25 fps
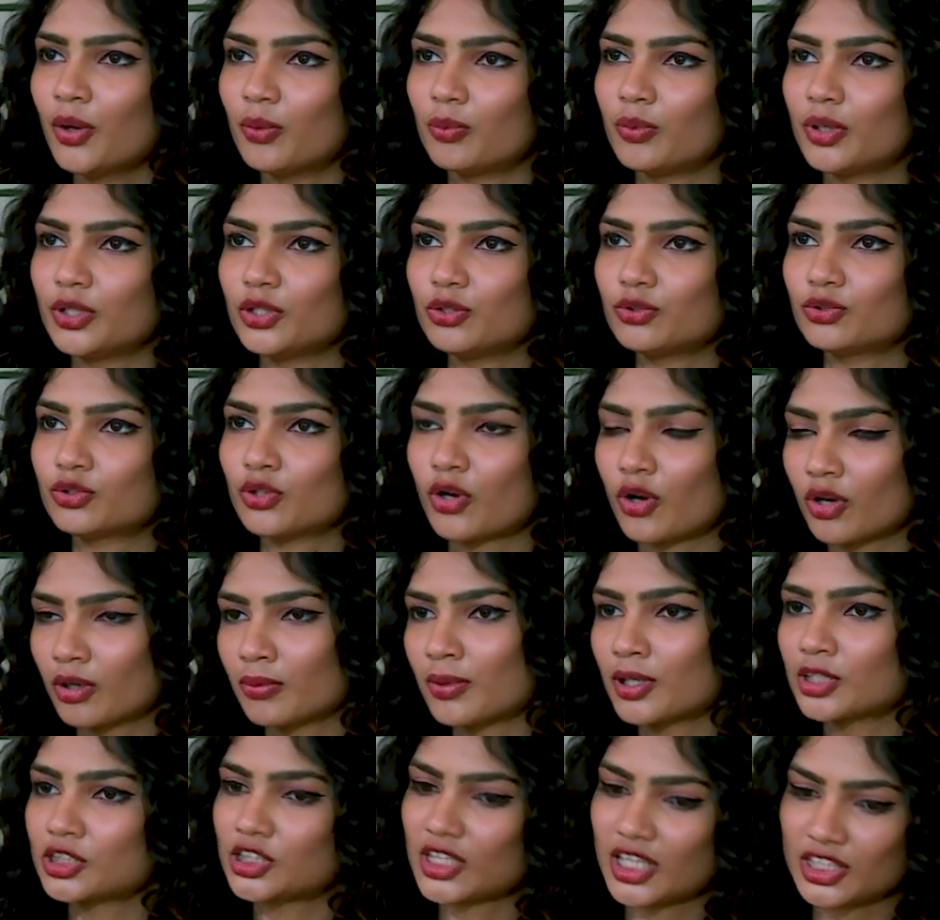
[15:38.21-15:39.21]
When you talk
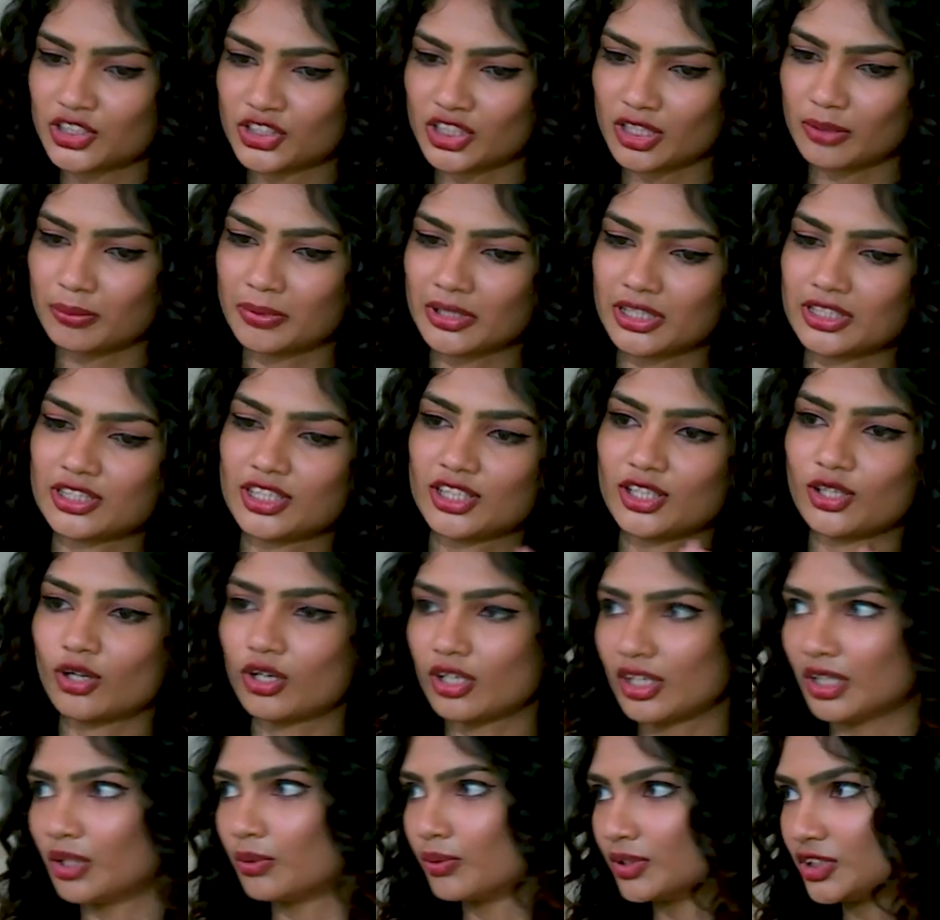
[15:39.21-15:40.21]
about ChatGPT
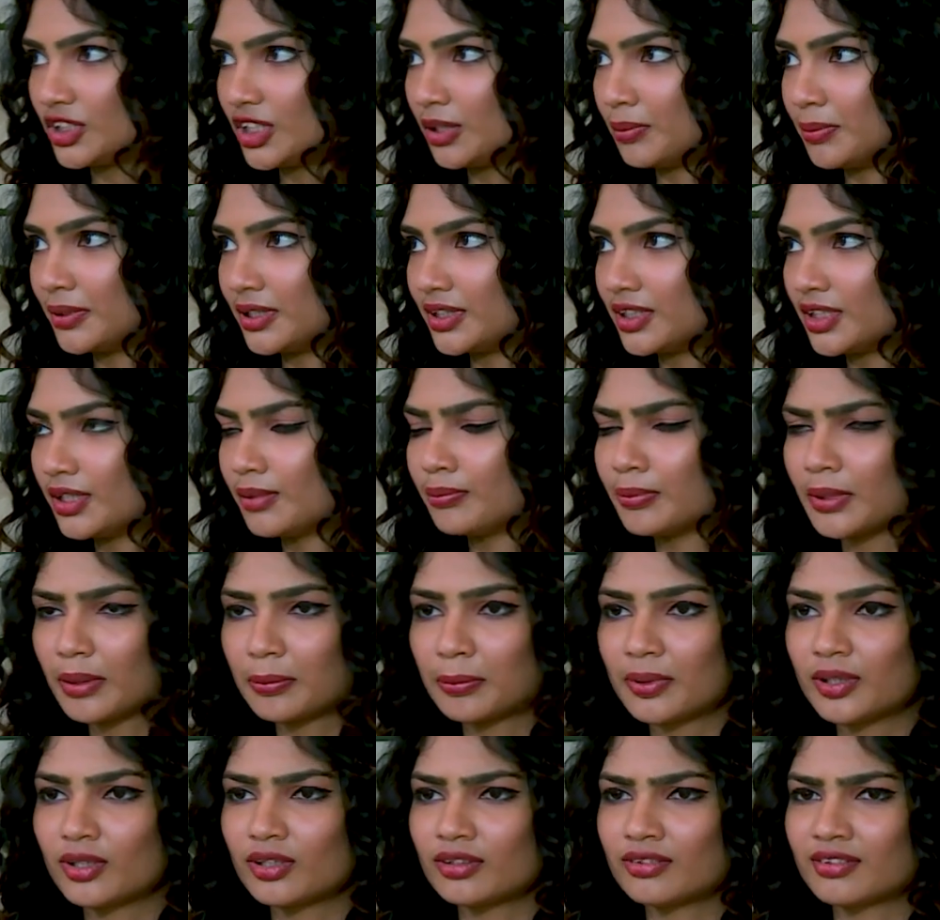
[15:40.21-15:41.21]
or LinguaGPT,
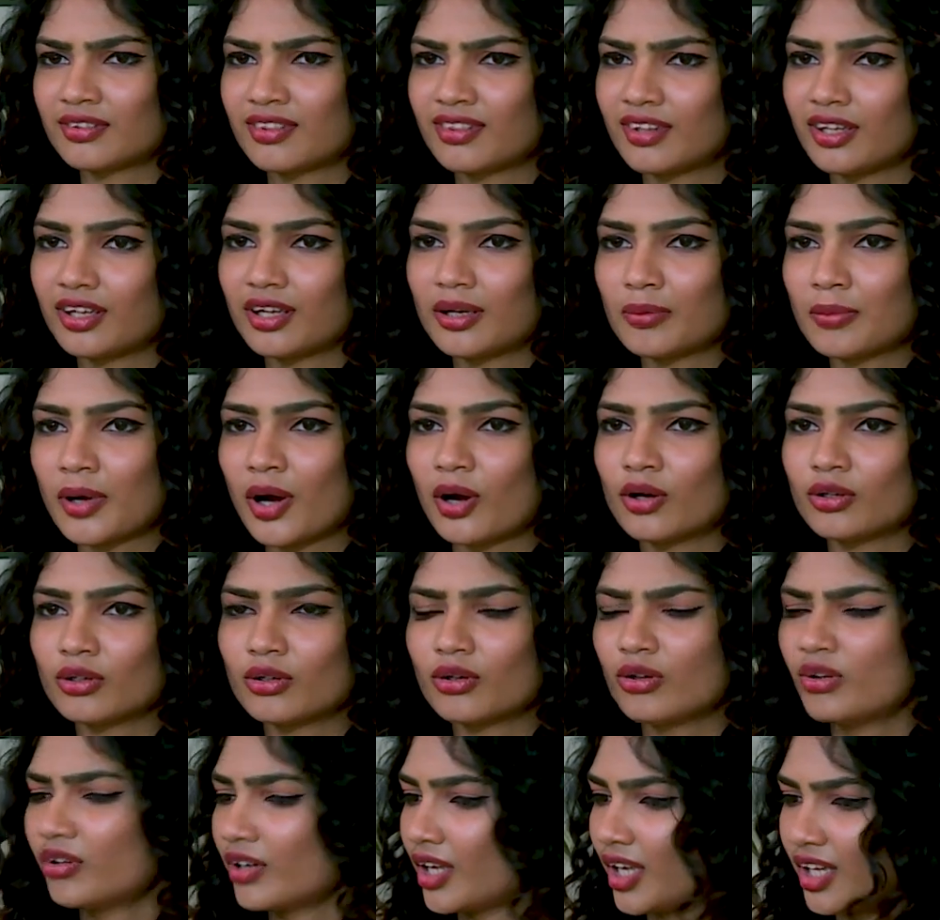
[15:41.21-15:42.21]
people think
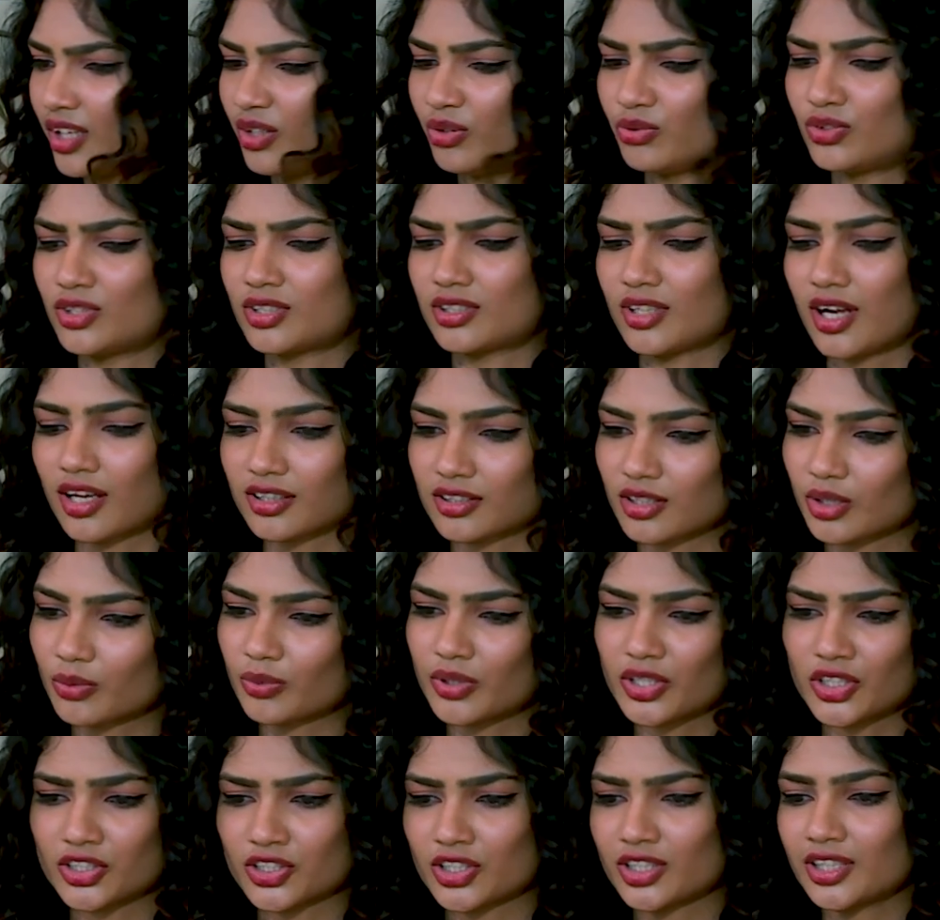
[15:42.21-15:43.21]
about, okay, you just ask a
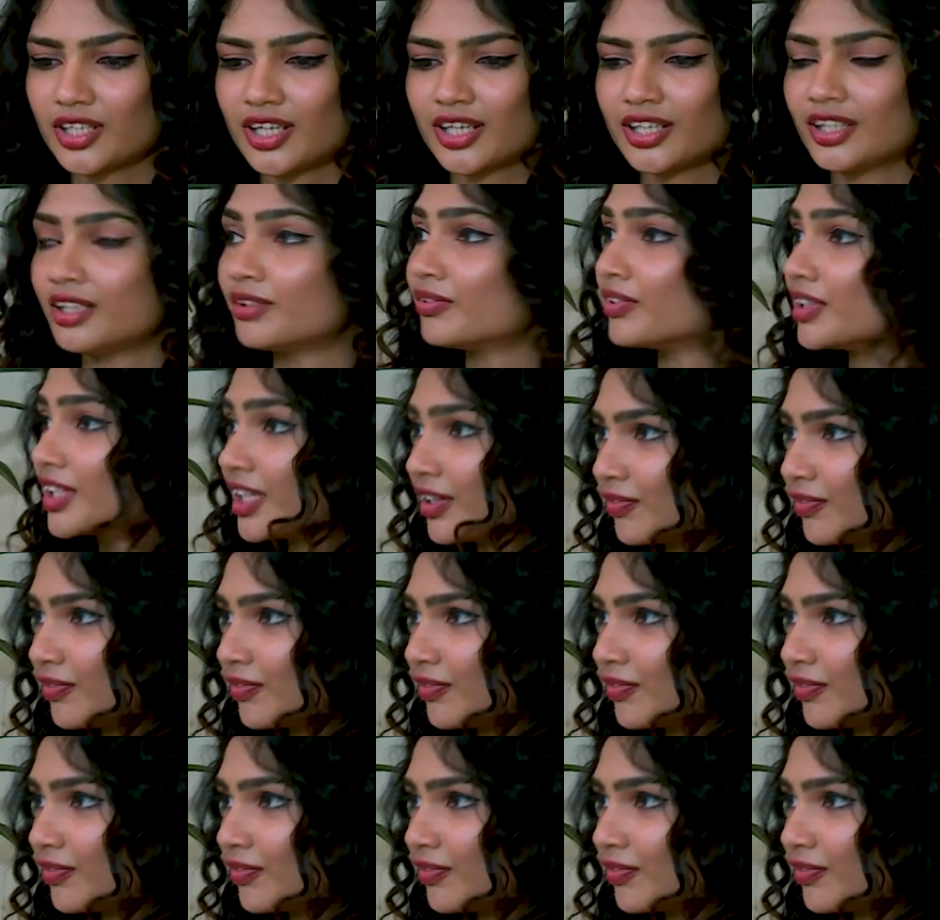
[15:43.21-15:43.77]
question and it will